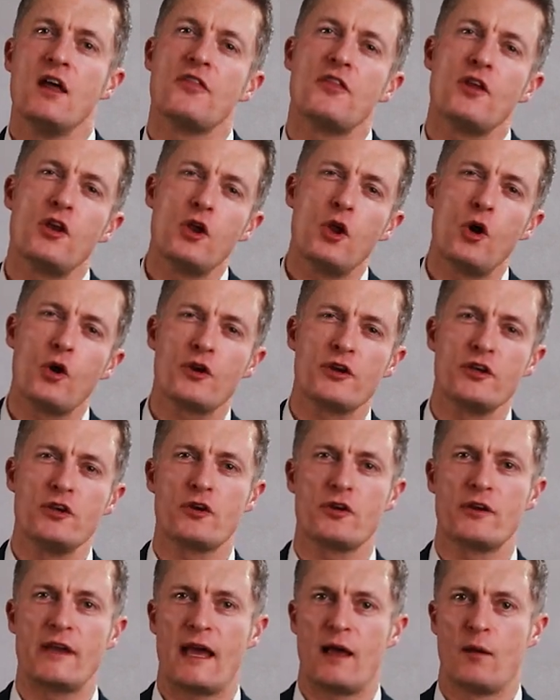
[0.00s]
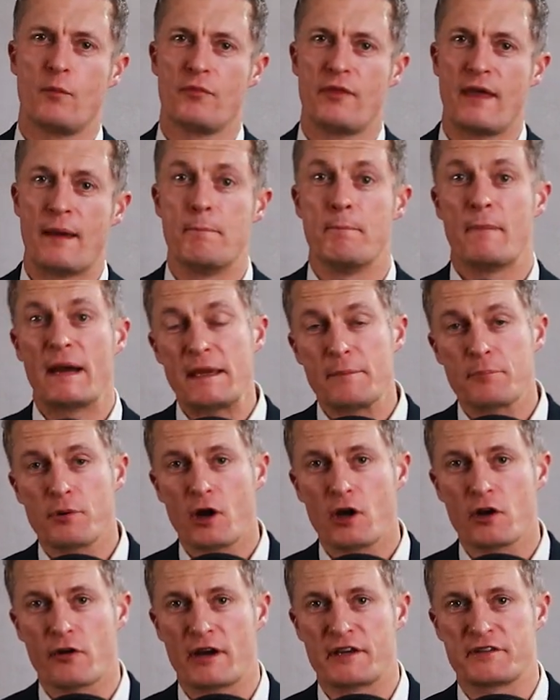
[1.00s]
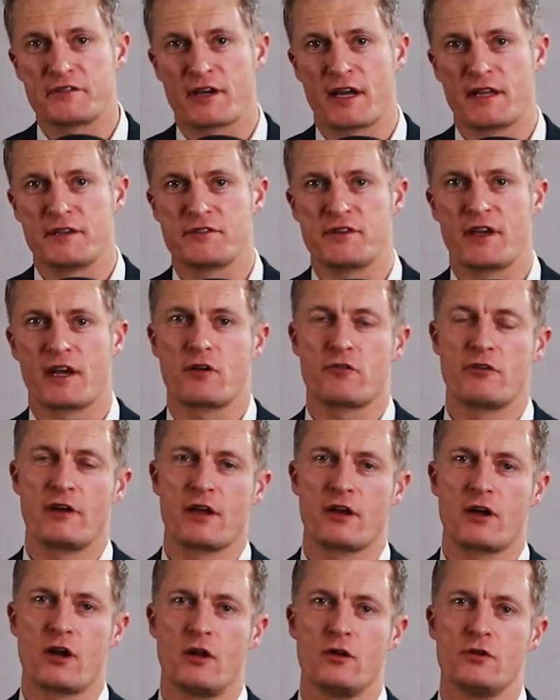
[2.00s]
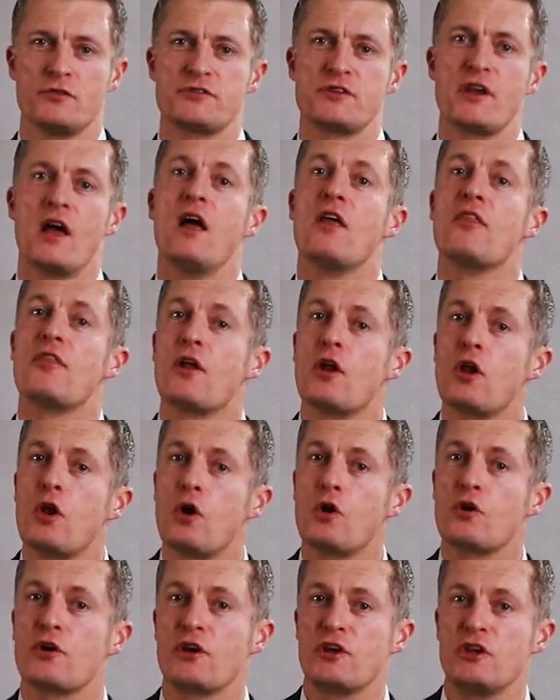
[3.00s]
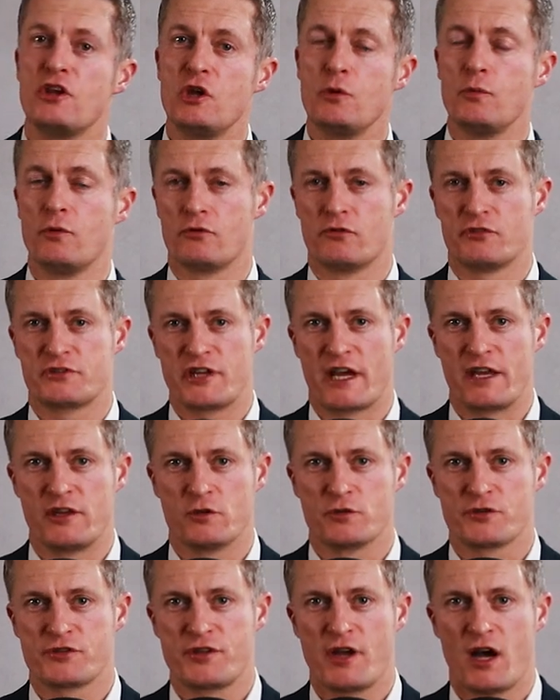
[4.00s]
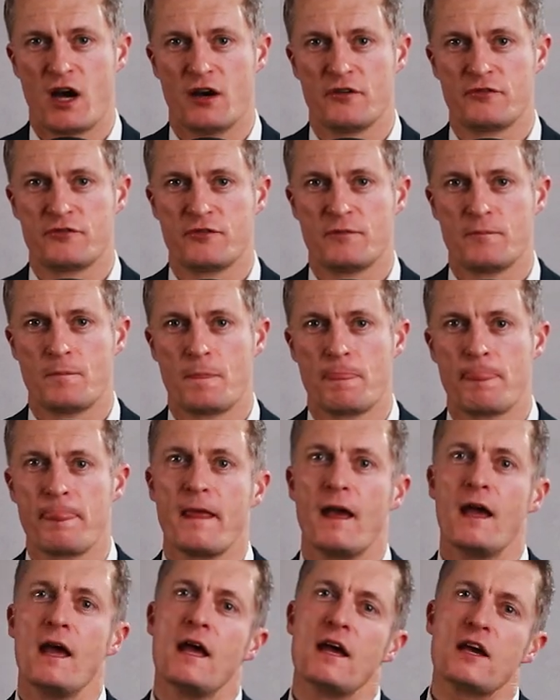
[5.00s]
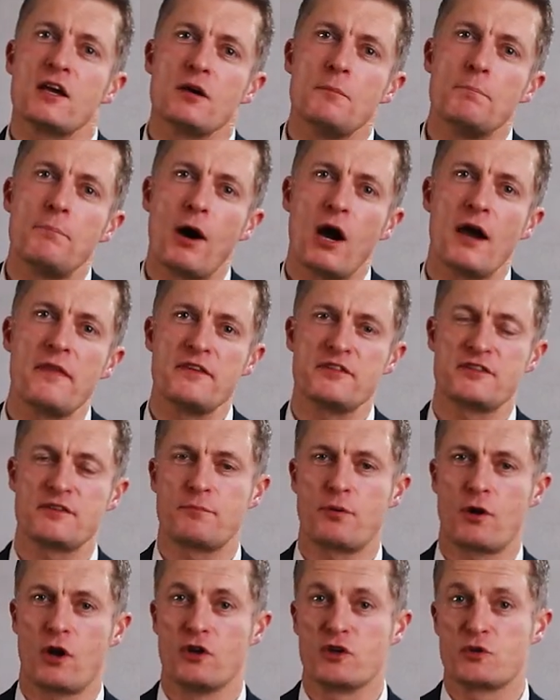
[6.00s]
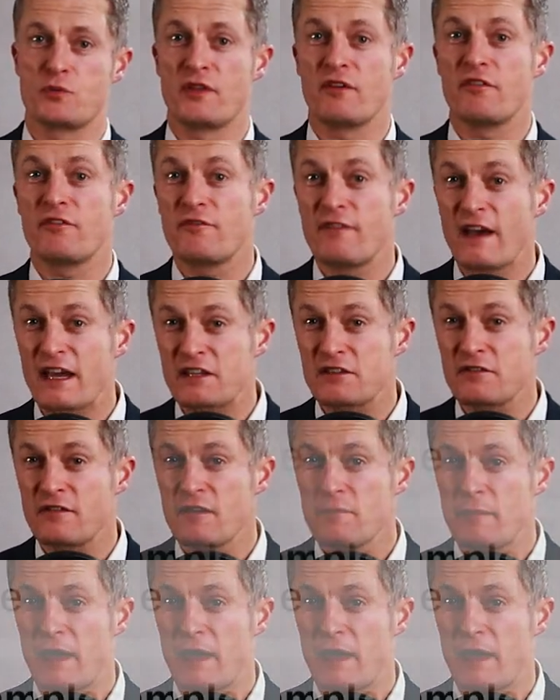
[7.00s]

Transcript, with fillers: The longer you can help them make progress against their career goals, the longer you will retain your staff. Combine this approach with effectively